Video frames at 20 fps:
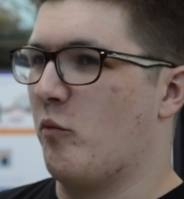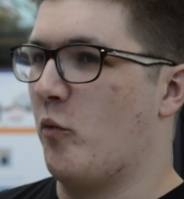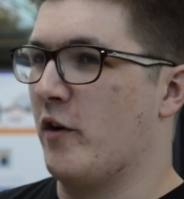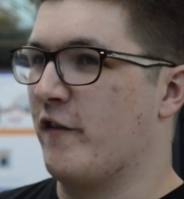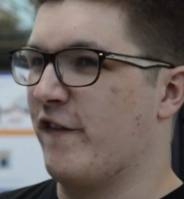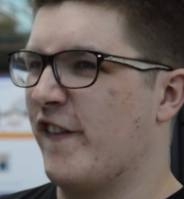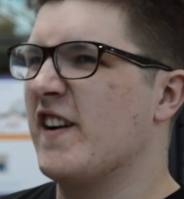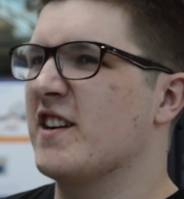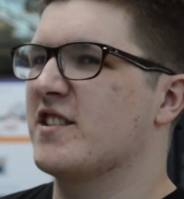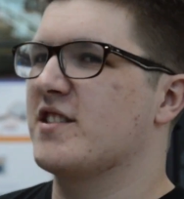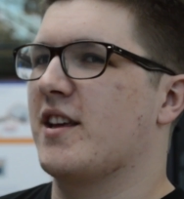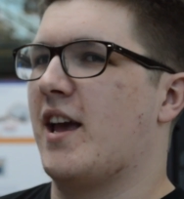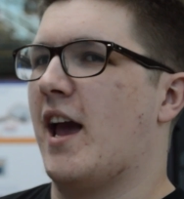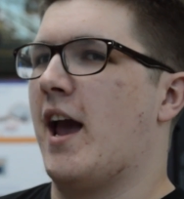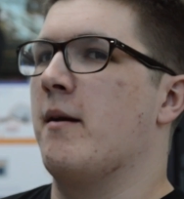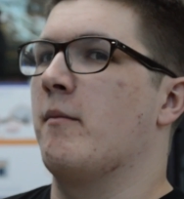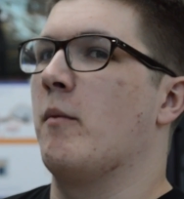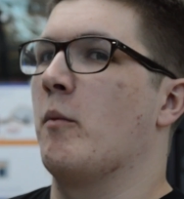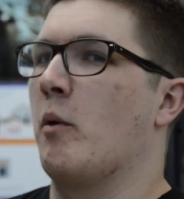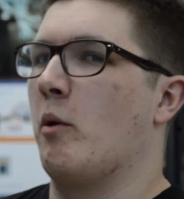we'd finished the
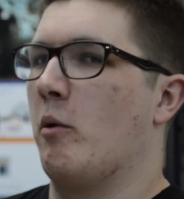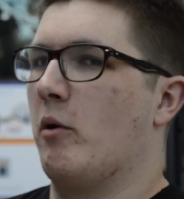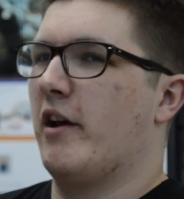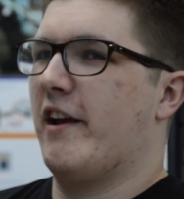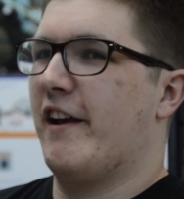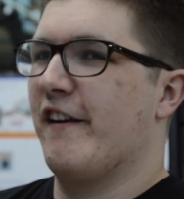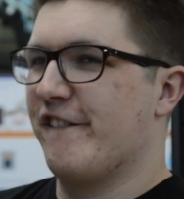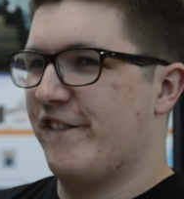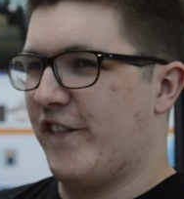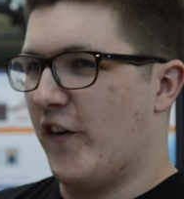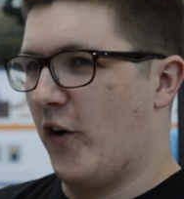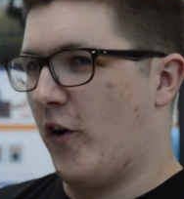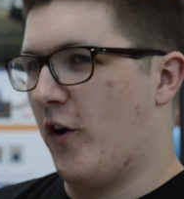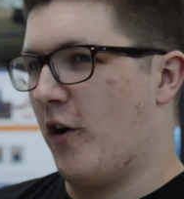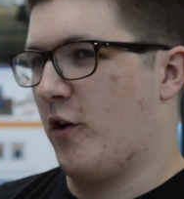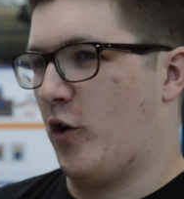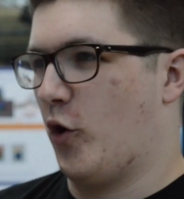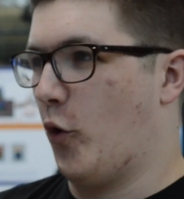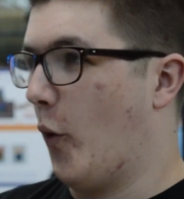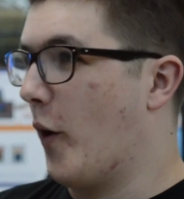game and we were looking for
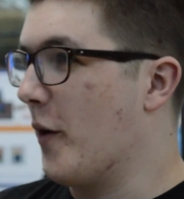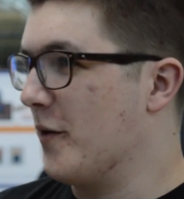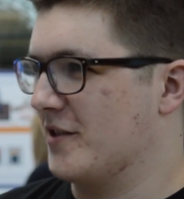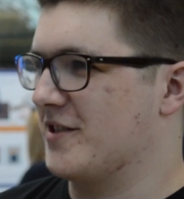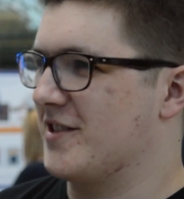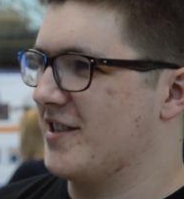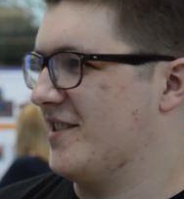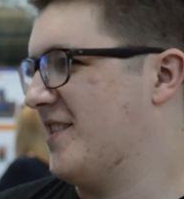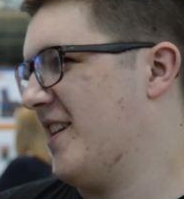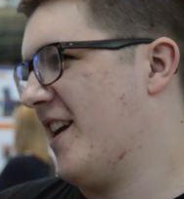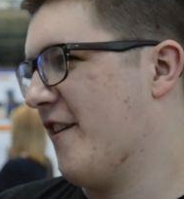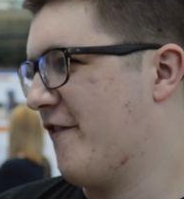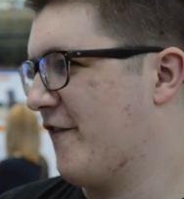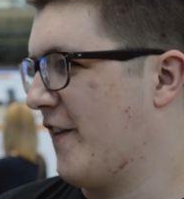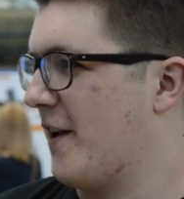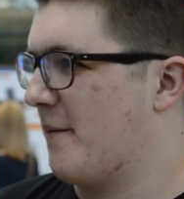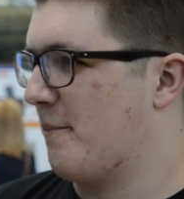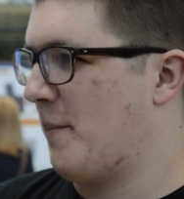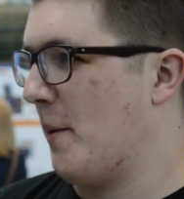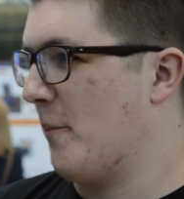quotes to see if
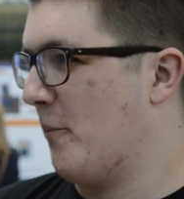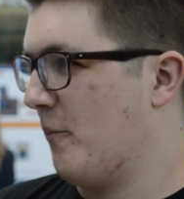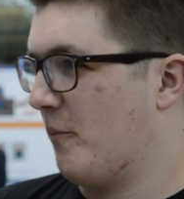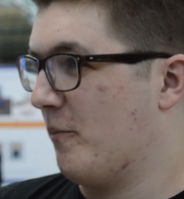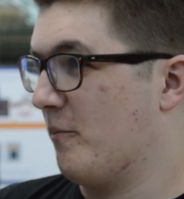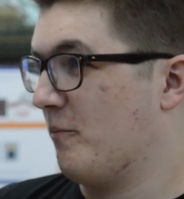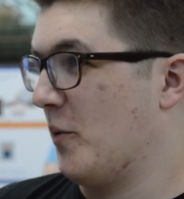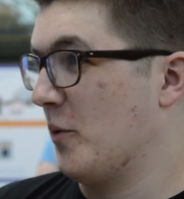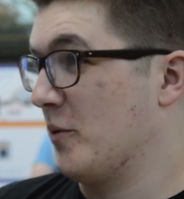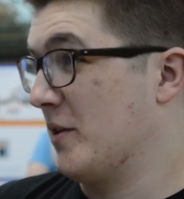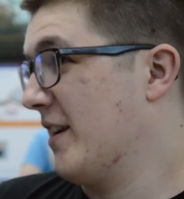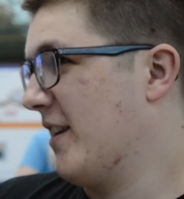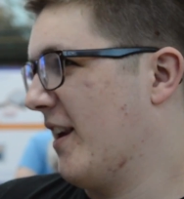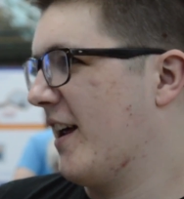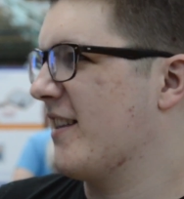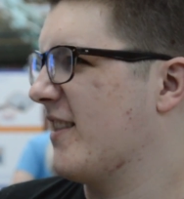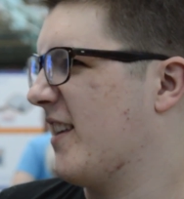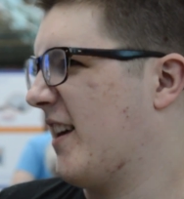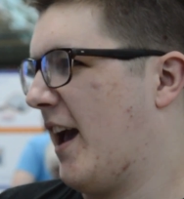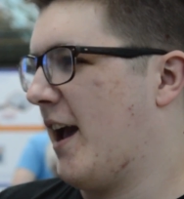like people did
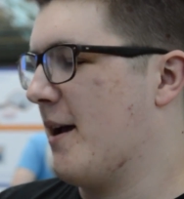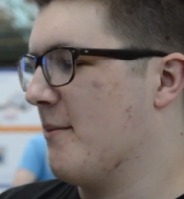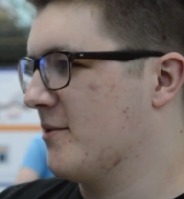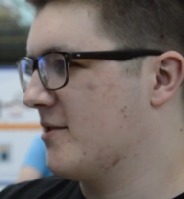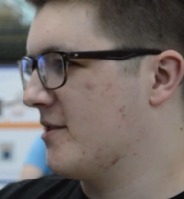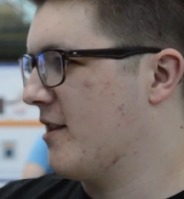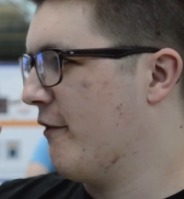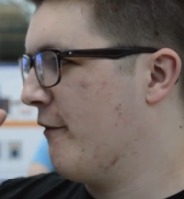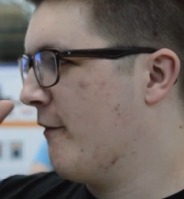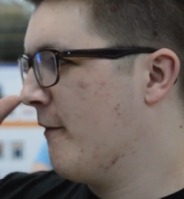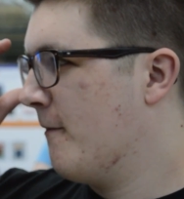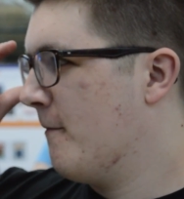like the game and stuff.